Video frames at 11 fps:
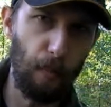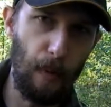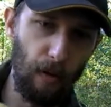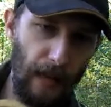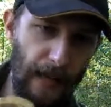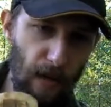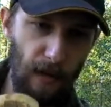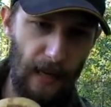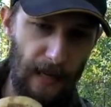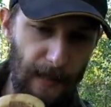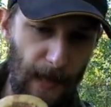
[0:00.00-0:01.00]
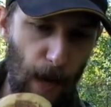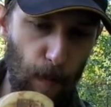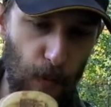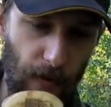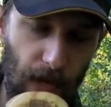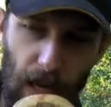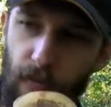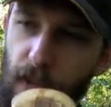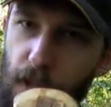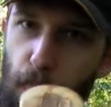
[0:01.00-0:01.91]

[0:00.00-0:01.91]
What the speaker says: about 8 or 10 times with that. It's